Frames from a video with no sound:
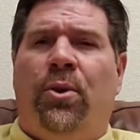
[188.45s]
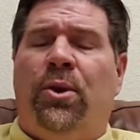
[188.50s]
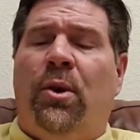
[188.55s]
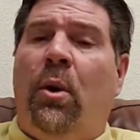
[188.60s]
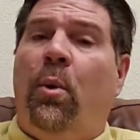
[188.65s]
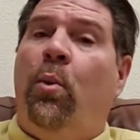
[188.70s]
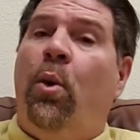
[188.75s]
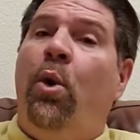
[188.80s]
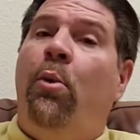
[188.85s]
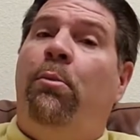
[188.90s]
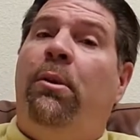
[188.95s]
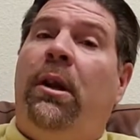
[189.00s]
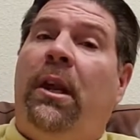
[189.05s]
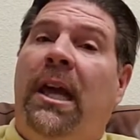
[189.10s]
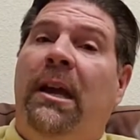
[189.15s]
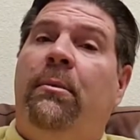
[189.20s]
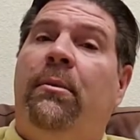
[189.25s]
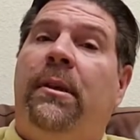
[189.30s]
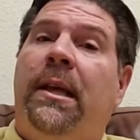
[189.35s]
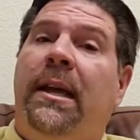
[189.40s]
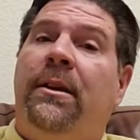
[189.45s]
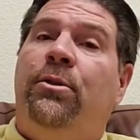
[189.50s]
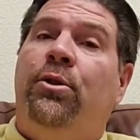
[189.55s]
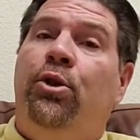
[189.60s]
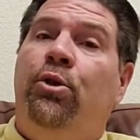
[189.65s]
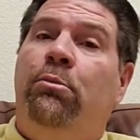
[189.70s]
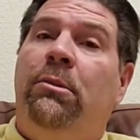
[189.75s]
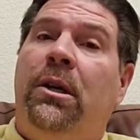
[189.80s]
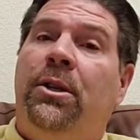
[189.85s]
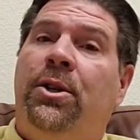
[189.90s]
So I won't belabor that
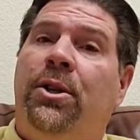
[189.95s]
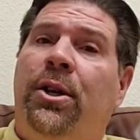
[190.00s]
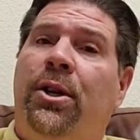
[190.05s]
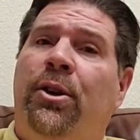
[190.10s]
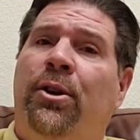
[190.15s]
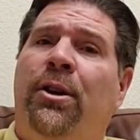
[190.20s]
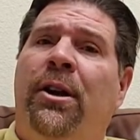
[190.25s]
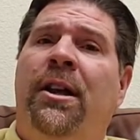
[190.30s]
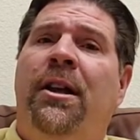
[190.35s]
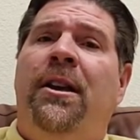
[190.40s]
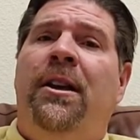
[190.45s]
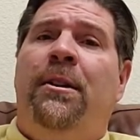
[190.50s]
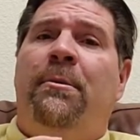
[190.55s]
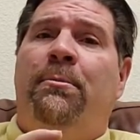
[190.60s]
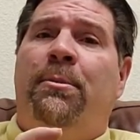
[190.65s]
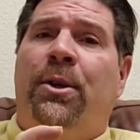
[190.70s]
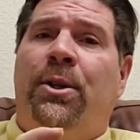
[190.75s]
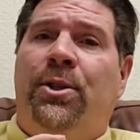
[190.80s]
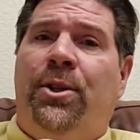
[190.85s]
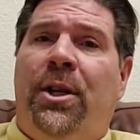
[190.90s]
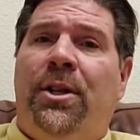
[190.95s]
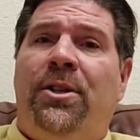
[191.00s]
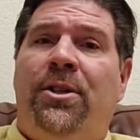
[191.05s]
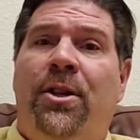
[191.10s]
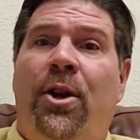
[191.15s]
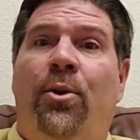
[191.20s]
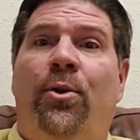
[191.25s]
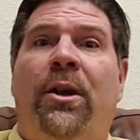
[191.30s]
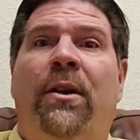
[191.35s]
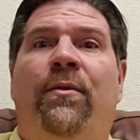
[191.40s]
too much here, but just
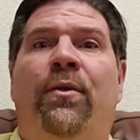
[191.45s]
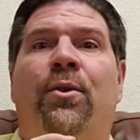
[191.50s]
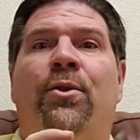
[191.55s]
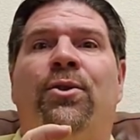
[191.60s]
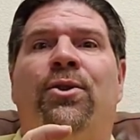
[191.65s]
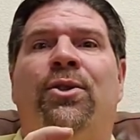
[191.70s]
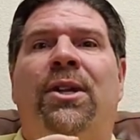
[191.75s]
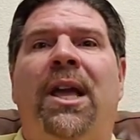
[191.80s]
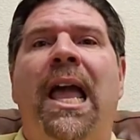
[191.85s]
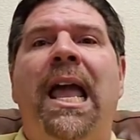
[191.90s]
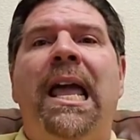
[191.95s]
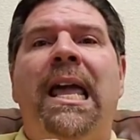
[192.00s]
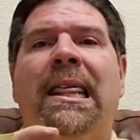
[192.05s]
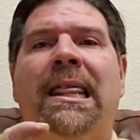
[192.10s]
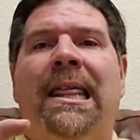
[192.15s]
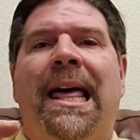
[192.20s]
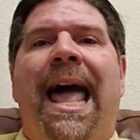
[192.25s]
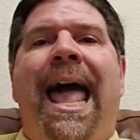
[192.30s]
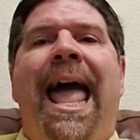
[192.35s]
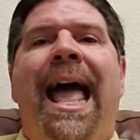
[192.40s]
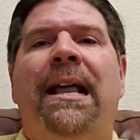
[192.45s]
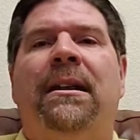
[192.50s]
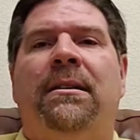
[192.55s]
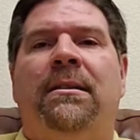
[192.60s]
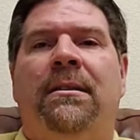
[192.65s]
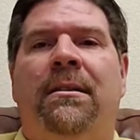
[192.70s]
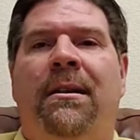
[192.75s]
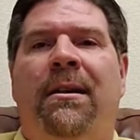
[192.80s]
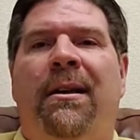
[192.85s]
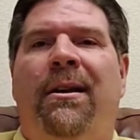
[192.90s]
note if you're saying that,